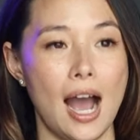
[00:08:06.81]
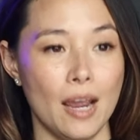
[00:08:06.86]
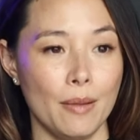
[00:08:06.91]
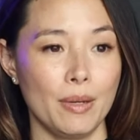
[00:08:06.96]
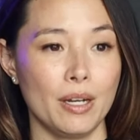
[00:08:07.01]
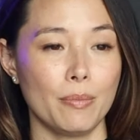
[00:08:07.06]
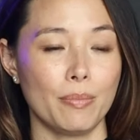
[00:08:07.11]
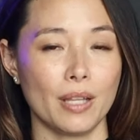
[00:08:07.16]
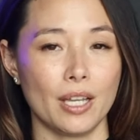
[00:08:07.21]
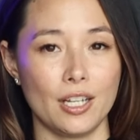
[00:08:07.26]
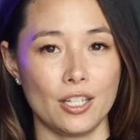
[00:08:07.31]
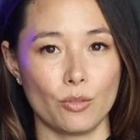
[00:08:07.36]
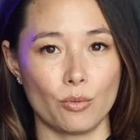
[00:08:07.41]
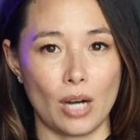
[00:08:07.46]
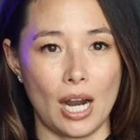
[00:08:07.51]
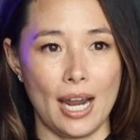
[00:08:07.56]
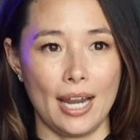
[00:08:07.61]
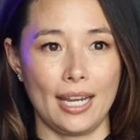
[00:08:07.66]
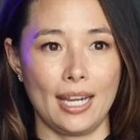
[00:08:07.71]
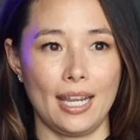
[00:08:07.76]
I'm in a place
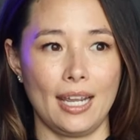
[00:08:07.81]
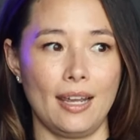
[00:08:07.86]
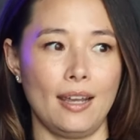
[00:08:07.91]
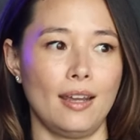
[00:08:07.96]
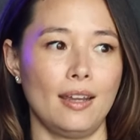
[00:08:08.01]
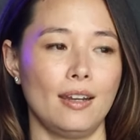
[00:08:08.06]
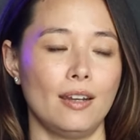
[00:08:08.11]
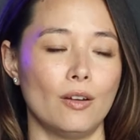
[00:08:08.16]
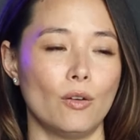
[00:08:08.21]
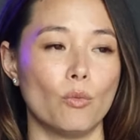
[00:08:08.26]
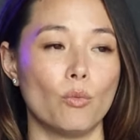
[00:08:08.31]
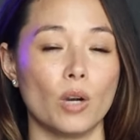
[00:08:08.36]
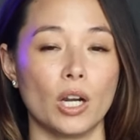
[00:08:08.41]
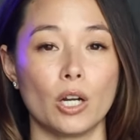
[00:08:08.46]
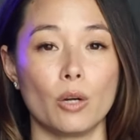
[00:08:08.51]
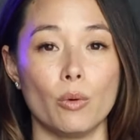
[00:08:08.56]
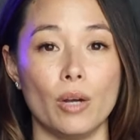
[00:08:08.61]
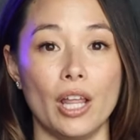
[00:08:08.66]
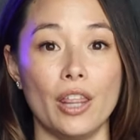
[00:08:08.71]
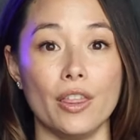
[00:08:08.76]
where I can
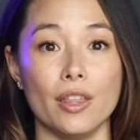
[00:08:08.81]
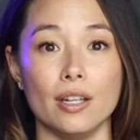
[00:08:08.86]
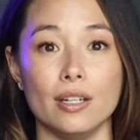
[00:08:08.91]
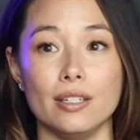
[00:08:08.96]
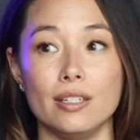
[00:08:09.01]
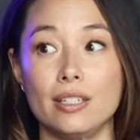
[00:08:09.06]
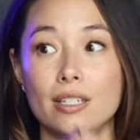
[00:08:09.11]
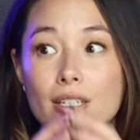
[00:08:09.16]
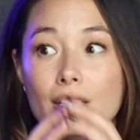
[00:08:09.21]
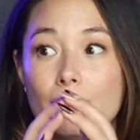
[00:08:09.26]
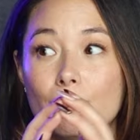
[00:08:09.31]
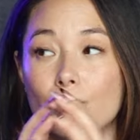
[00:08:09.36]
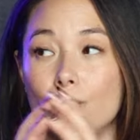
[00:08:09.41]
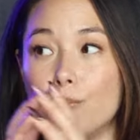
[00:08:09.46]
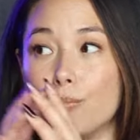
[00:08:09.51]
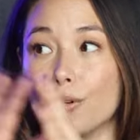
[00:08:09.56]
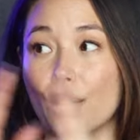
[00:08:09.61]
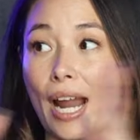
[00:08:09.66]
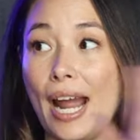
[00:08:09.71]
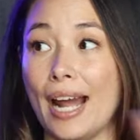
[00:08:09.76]
work with
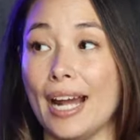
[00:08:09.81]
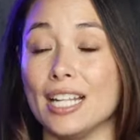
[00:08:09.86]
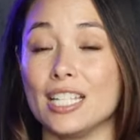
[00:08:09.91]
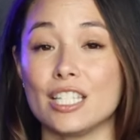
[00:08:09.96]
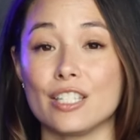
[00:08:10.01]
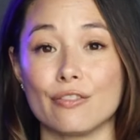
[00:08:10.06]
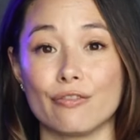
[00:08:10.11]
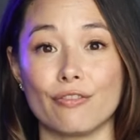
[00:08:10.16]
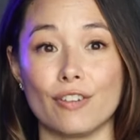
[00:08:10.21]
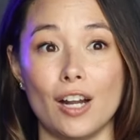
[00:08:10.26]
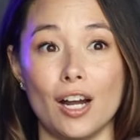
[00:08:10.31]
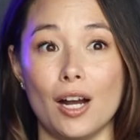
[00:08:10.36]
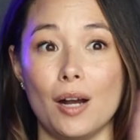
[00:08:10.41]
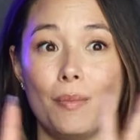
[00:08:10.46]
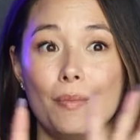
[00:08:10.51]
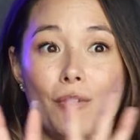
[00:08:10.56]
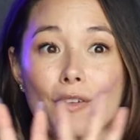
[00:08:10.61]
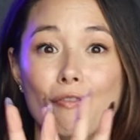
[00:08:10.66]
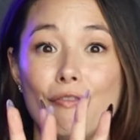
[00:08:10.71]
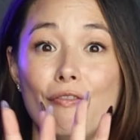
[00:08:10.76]
brands
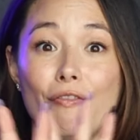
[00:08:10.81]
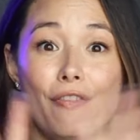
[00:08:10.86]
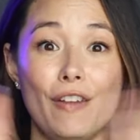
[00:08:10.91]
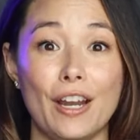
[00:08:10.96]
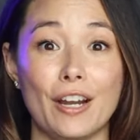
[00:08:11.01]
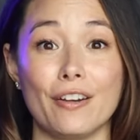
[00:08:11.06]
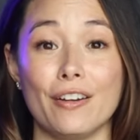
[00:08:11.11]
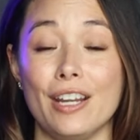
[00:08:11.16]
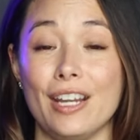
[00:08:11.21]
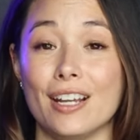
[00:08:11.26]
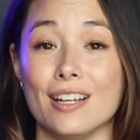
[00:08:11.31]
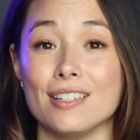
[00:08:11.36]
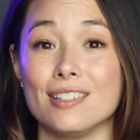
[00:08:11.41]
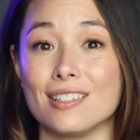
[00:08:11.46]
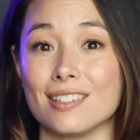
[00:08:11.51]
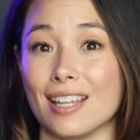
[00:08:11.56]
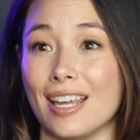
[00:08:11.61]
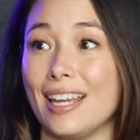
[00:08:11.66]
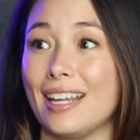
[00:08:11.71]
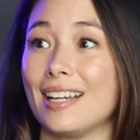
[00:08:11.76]
from
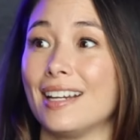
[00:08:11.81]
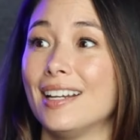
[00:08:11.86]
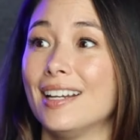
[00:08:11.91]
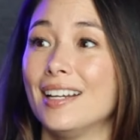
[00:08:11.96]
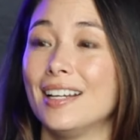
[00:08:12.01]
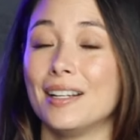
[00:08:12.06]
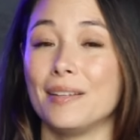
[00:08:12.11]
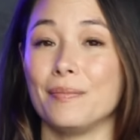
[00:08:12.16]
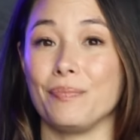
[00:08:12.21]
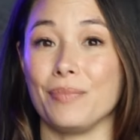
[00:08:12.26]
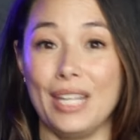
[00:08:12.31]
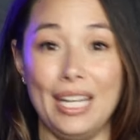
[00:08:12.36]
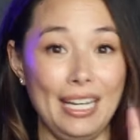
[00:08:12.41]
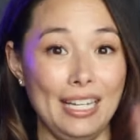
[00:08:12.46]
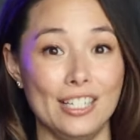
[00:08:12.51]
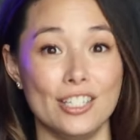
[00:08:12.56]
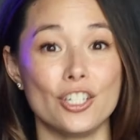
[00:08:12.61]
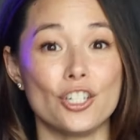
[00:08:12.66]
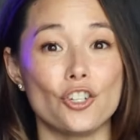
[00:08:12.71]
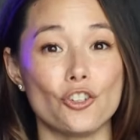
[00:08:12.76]
various
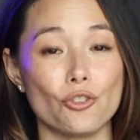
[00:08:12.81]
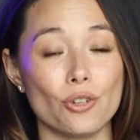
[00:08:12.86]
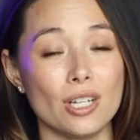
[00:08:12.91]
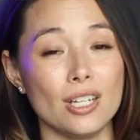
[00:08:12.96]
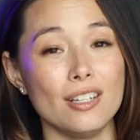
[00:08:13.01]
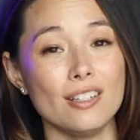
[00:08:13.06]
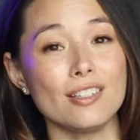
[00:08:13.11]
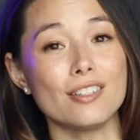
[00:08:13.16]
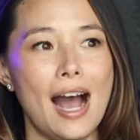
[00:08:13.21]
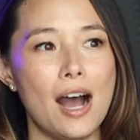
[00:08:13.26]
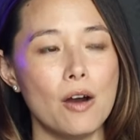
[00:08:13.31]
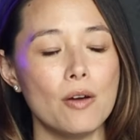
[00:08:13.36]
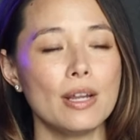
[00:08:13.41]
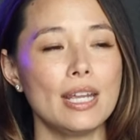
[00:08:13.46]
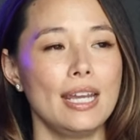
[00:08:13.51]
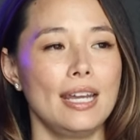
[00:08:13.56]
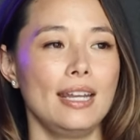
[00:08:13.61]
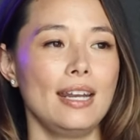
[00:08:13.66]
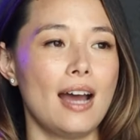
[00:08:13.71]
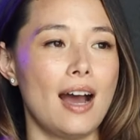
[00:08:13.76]
industries. How
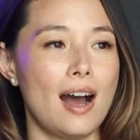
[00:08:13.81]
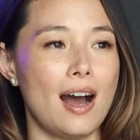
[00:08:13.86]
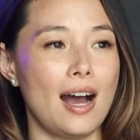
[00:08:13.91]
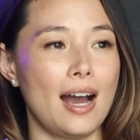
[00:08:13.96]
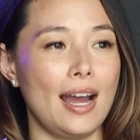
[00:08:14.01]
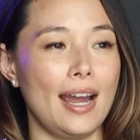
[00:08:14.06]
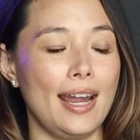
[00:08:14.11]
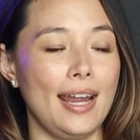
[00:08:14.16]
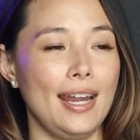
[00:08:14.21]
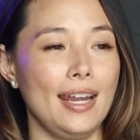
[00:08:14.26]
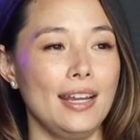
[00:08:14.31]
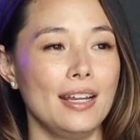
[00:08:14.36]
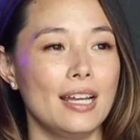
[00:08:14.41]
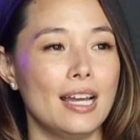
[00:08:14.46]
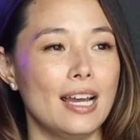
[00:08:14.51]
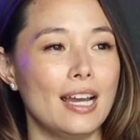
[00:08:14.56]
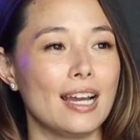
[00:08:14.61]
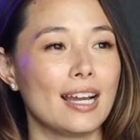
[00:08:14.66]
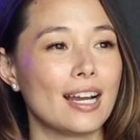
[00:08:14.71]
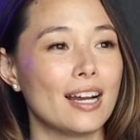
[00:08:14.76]
can I
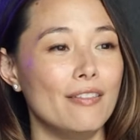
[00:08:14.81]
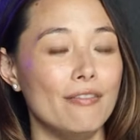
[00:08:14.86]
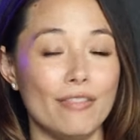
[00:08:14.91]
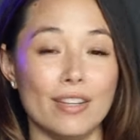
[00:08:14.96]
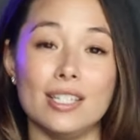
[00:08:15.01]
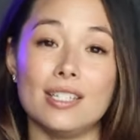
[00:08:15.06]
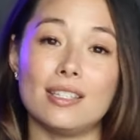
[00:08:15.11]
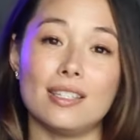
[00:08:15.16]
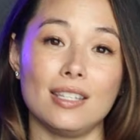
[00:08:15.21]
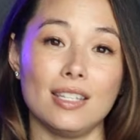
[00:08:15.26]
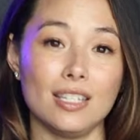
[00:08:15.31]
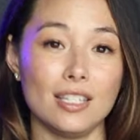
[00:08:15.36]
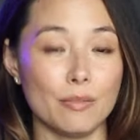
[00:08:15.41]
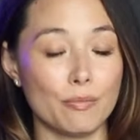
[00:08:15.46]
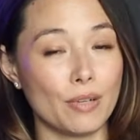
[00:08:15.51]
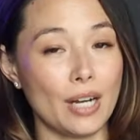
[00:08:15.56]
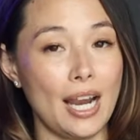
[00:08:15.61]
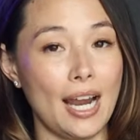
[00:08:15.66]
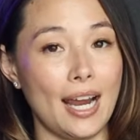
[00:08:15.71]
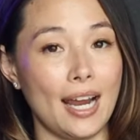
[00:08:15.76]
convince these
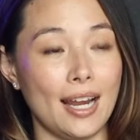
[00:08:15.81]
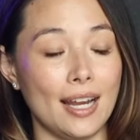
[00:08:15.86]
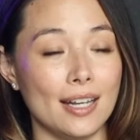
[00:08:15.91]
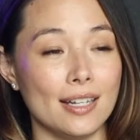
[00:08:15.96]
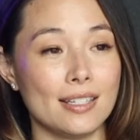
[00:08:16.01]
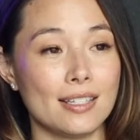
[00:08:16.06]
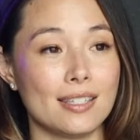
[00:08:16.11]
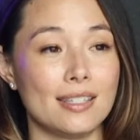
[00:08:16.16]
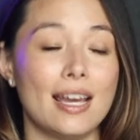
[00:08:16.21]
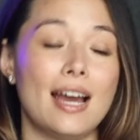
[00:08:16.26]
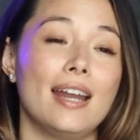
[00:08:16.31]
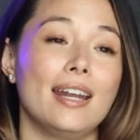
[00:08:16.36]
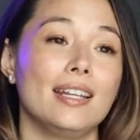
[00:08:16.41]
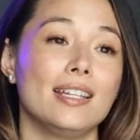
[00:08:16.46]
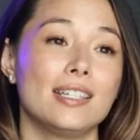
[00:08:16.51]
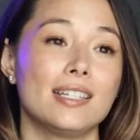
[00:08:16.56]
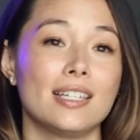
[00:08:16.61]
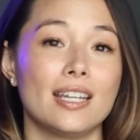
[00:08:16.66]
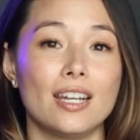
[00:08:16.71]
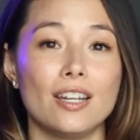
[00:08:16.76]
brands that
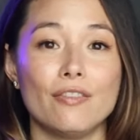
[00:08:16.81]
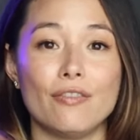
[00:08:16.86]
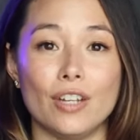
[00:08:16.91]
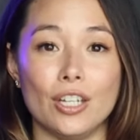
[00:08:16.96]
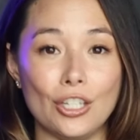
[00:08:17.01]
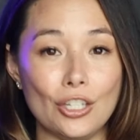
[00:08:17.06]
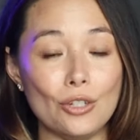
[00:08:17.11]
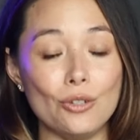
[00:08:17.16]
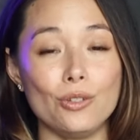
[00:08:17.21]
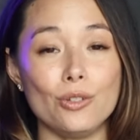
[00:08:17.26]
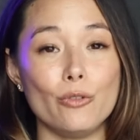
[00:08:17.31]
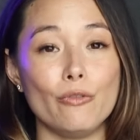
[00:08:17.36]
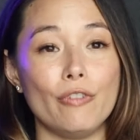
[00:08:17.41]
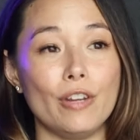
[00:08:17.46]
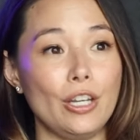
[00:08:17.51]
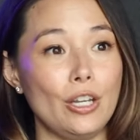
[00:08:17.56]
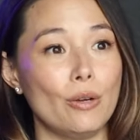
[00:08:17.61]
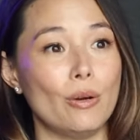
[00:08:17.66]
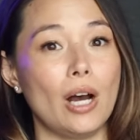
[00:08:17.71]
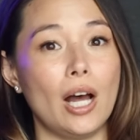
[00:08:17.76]
instead of a YouTube
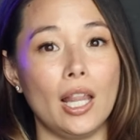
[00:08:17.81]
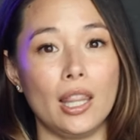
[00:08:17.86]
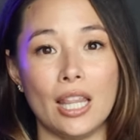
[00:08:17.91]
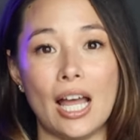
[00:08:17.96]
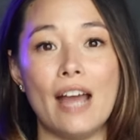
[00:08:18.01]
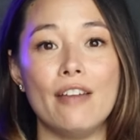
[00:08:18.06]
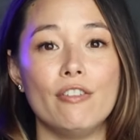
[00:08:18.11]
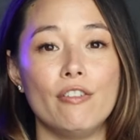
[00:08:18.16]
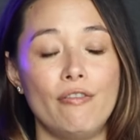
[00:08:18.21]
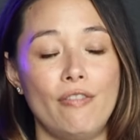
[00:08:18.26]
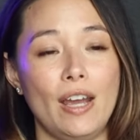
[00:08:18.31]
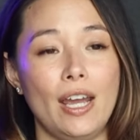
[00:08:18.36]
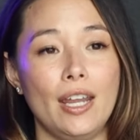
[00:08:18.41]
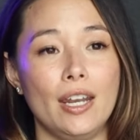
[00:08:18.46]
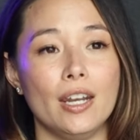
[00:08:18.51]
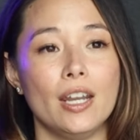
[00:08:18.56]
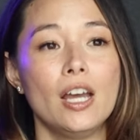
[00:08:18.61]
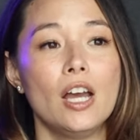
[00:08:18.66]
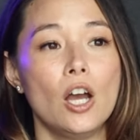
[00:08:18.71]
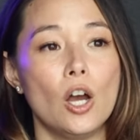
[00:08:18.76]
video, a live
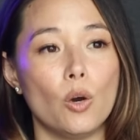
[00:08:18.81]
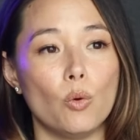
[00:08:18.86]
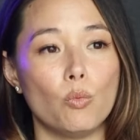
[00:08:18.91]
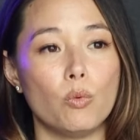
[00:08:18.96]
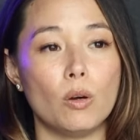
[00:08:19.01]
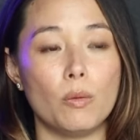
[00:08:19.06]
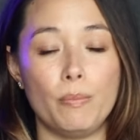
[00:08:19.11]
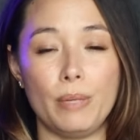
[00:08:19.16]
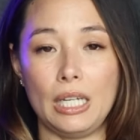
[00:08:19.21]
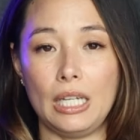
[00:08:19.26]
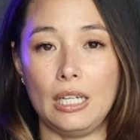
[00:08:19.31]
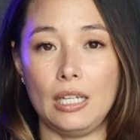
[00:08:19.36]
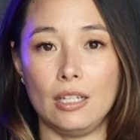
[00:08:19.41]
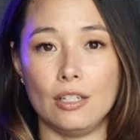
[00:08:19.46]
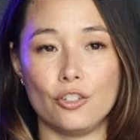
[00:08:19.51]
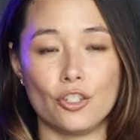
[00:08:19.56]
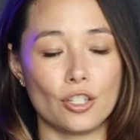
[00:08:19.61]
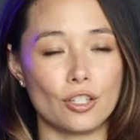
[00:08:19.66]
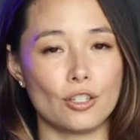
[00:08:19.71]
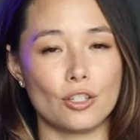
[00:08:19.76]
event will be
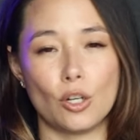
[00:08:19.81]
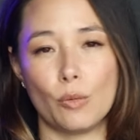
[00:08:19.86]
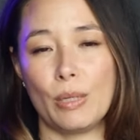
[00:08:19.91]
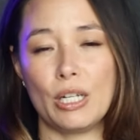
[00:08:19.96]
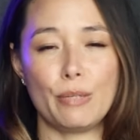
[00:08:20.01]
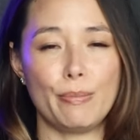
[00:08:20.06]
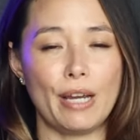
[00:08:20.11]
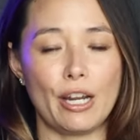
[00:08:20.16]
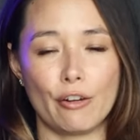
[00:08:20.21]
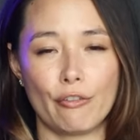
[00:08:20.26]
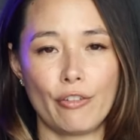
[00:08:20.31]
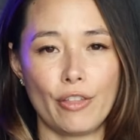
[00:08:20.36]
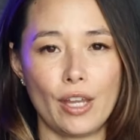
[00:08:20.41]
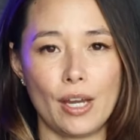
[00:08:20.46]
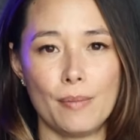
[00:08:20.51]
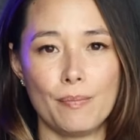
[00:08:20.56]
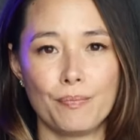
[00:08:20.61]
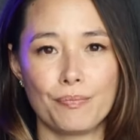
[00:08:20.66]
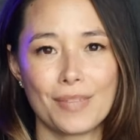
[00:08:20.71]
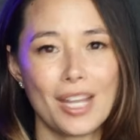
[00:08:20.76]
just so much better for
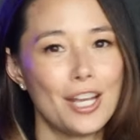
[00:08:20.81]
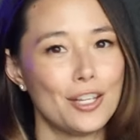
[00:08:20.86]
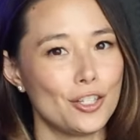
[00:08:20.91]
them?